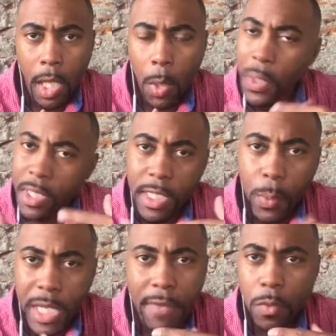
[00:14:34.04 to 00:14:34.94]
And one thing that
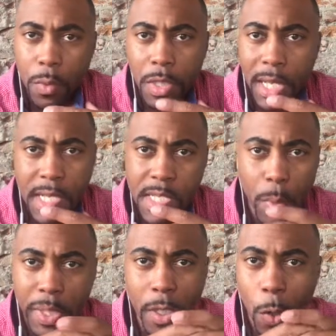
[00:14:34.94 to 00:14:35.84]
we have to realize is
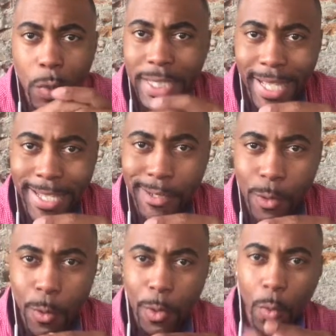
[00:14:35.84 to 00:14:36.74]
that we can only
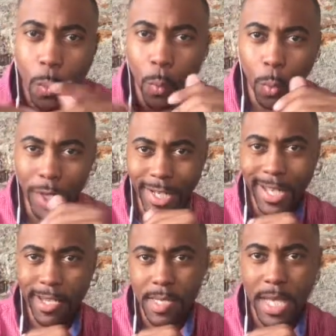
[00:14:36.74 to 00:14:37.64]
handle one
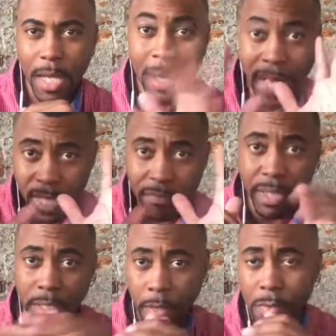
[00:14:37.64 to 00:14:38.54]
at a time. I have
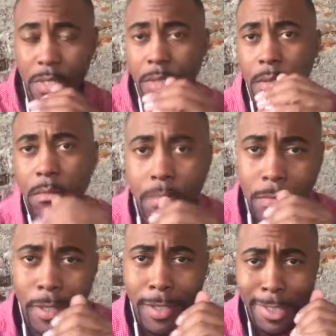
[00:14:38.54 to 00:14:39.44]
been guilty.
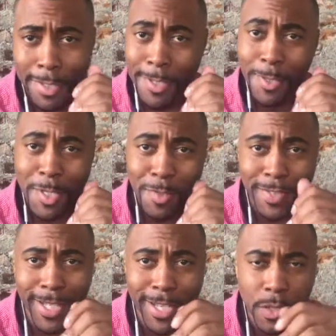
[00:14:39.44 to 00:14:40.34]
I'm just guilty of a
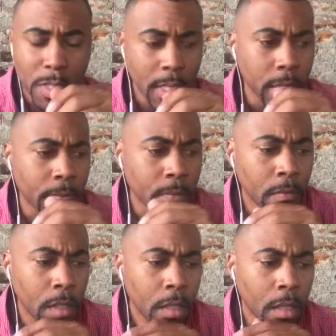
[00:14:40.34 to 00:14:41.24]
lot, you say.
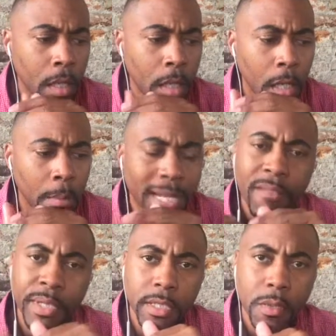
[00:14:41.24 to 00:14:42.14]
But
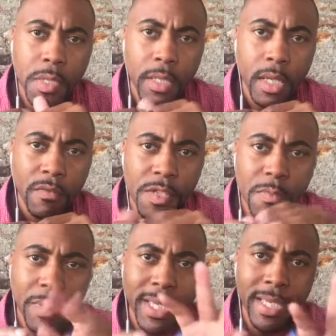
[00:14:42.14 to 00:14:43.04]
I've been guilty of
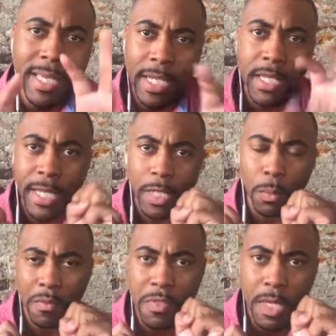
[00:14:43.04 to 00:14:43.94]
just being inundated
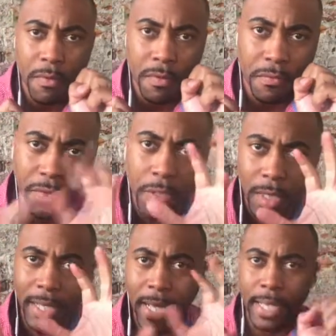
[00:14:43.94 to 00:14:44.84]
with stuff and feeling
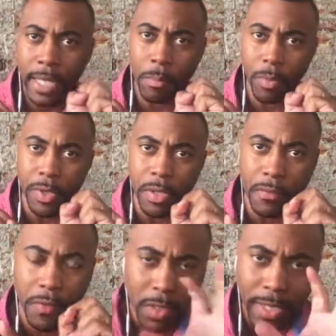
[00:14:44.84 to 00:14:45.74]
like I can't breathe,
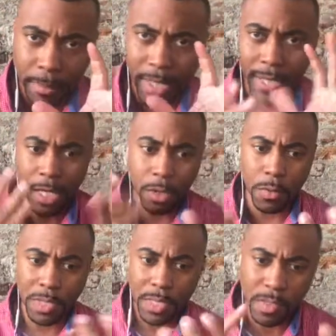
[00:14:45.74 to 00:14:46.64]
feeling like, man, I got to
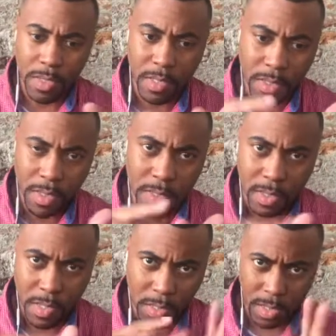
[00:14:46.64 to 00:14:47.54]
do this, and
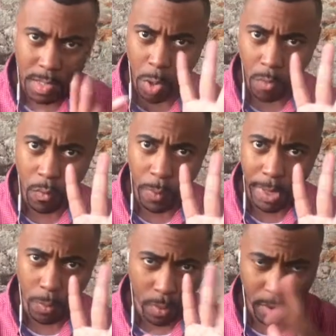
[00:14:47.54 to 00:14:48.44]
this, and this, and
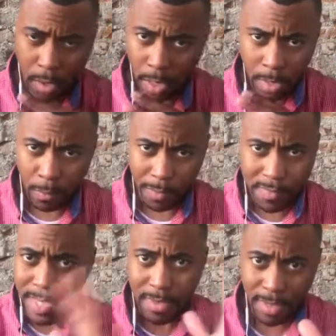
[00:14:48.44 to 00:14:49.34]
overwhelmed with
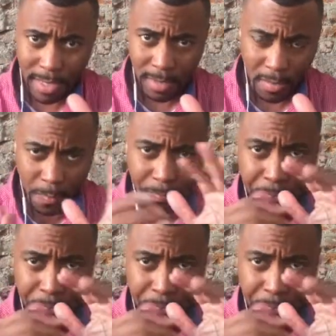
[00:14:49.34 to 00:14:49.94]
10 things,